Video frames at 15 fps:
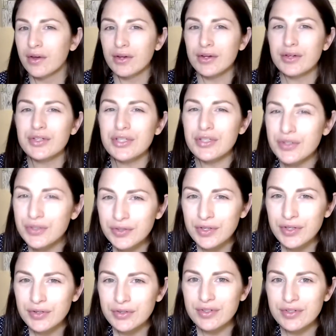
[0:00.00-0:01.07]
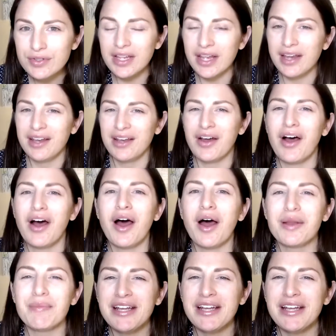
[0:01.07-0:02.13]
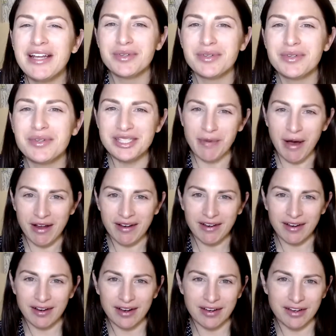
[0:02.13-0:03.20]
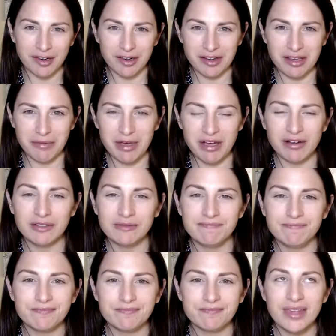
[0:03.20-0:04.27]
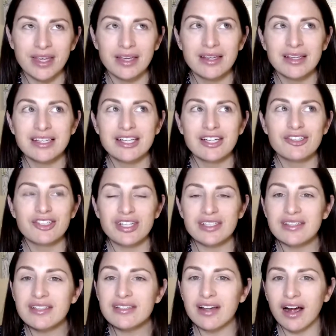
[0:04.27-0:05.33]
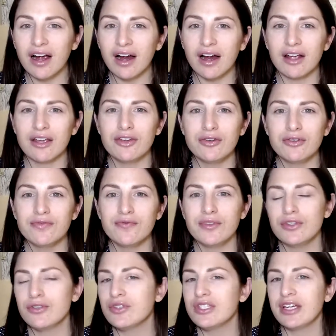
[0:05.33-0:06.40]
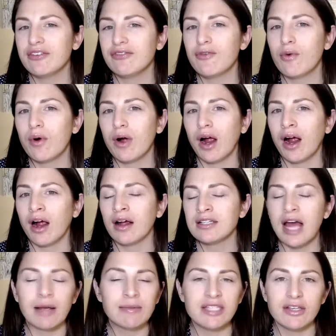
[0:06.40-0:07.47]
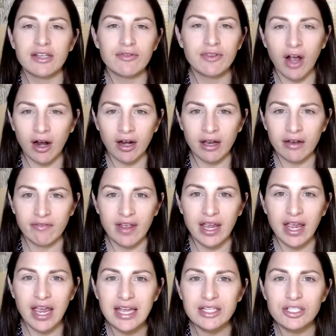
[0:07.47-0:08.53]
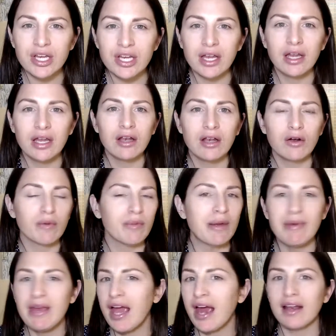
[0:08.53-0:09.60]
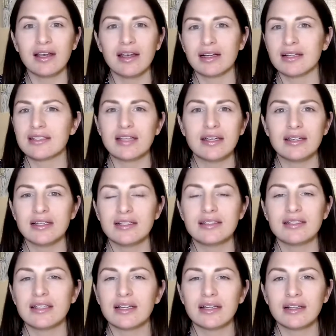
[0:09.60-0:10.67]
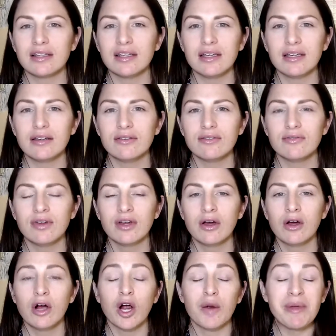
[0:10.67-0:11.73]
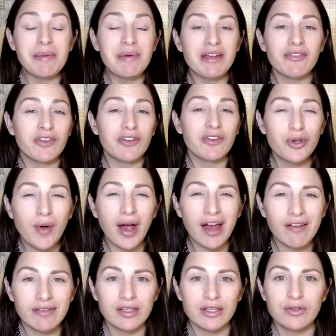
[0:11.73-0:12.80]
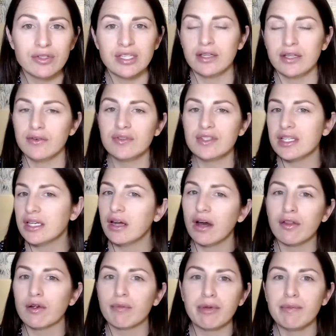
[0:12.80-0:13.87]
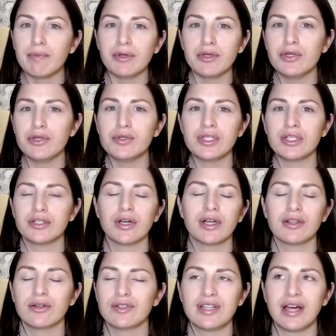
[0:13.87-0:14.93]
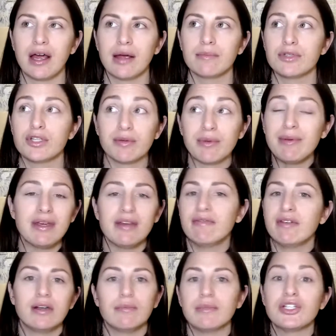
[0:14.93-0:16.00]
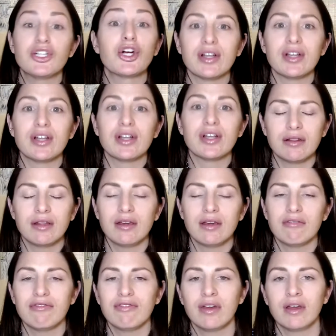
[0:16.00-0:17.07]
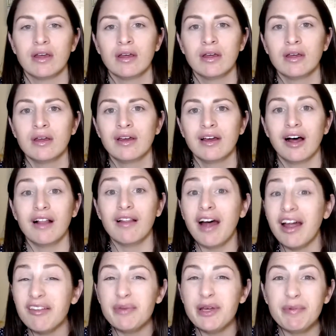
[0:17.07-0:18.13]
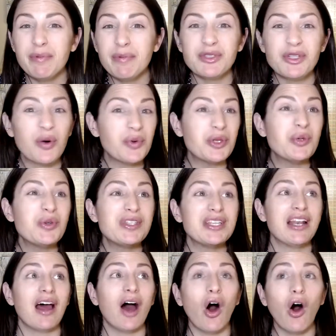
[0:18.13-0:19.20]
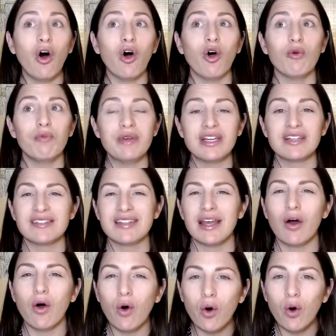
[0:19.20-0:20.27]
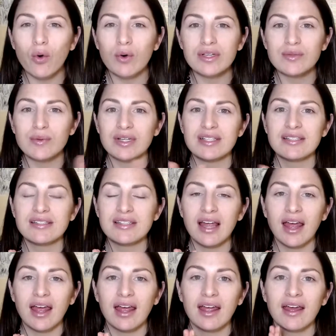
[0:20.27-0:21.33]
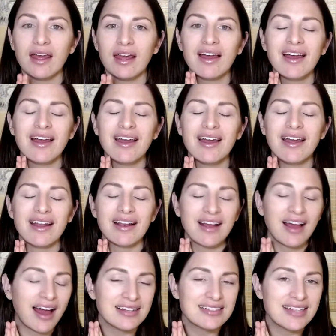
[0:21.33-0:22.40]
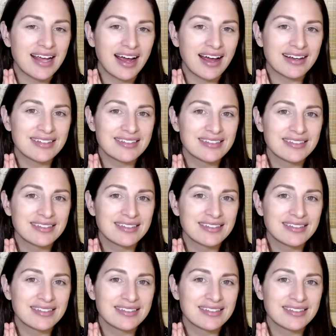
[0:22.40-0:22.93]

Do you use an automated responder in your email? Chances are you've used it for times that you've gone on vacation, or maybe had an extended sick leave, or maybe if you haven't used it, you've seen other people use it during those times, or maybe even a maternity leave. A lot of people don't use it at all because they always want to stay in contact.